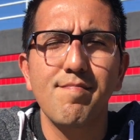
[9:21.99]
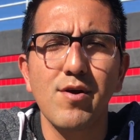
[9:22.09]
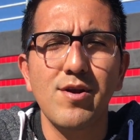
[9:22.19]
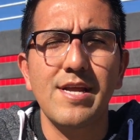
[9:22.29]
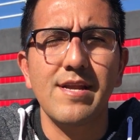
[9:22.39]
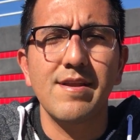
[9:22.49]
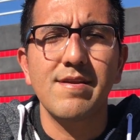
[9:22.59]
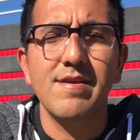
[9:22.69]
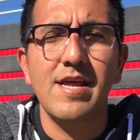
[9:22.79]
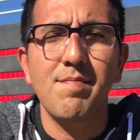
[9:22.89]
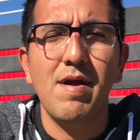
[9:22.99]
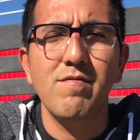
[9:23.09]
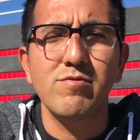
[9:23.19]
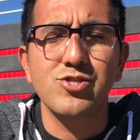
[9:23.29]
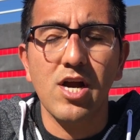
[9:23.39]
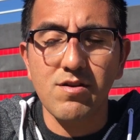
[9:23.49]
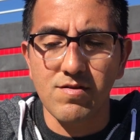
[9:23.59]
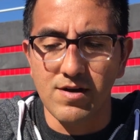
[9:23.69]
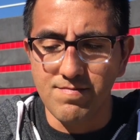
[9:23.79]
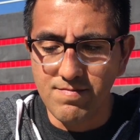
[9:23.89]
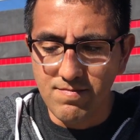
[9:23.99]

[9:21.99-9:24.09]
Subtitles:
burning in my root chakra.